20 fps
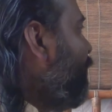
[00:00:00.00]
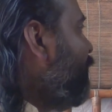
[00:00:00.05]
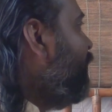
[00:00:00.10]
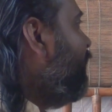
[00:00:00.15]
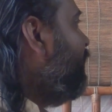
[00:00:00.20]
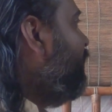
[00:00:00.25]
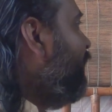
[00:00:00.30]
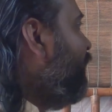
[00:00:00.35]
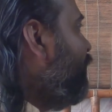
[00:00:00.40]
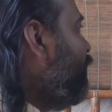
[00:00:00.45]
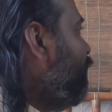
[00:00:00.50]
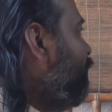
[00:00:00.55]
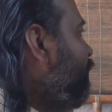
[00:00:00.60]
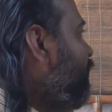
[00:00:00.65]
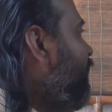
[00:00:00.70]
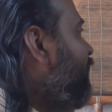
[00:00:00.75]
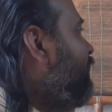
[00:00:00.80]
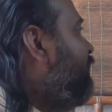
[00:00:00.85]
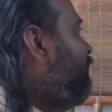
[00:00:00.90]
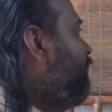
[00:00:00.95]
ground under
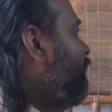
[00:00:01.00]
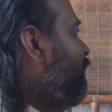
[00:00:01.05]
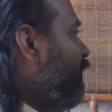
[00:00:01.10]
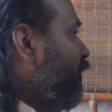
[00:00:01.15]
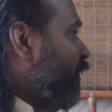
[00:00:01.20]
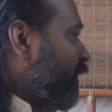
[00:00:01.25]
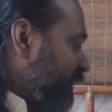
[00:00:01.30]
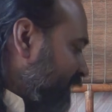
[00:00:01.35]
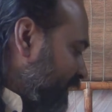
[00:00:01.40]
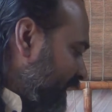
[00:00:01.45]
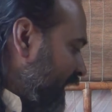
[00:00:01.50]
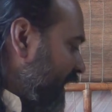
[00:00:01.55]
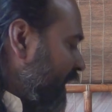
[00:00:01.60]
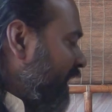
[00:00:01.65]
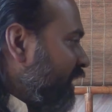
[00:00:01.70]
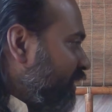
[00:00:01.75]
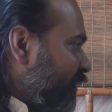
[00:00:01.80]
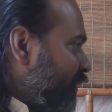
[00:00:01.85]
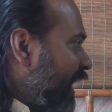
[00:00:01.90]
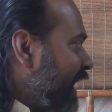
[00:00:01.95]
your feet. Look
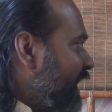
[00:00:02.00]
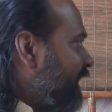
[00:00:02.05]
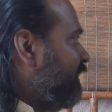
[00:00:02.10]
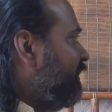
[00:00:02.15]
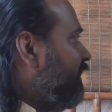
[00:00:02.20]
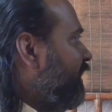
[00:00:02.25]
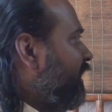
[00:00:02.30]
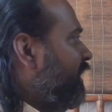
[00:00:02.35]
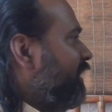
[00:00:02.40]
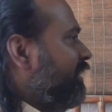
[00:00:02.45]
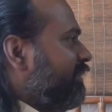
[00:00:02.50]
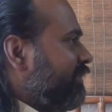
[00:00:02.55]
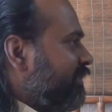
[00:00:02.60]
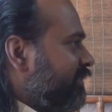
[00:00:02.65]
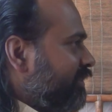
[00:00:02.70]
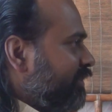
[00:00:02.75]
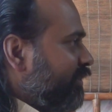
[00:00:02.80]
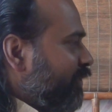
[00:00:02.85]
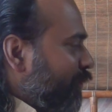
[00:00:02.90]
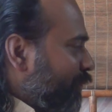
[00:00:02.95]
there, right
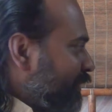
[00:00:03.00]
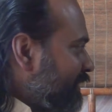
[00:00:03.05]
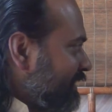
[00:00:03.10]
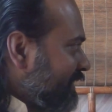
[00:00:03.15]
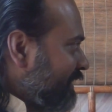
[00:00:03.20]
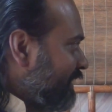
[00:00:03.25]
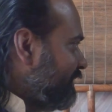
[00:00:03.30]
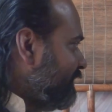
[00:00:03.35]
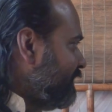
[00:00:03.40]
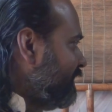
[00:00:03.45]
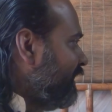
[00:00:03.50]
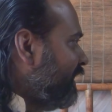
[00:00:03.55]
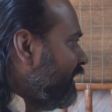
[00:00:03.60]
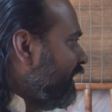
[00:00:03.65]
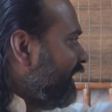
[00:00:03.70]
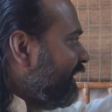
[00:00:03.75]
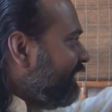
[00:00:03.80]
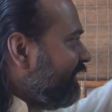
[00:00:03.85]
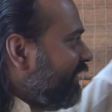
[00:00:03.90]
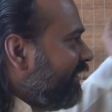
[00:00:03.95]
there. Don't search
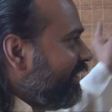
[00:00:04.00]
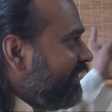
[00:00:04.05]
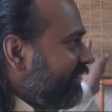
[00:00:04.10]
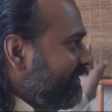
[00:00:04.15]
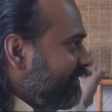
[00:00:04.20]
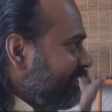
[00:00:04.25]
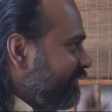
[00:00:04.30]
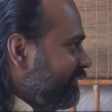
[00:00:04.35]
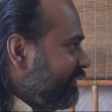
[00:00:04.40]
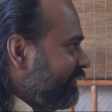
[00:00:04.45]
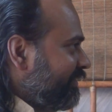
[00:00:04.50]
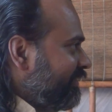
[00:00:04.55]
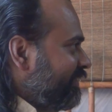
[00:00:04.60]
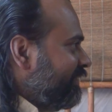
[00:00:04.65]
here and there.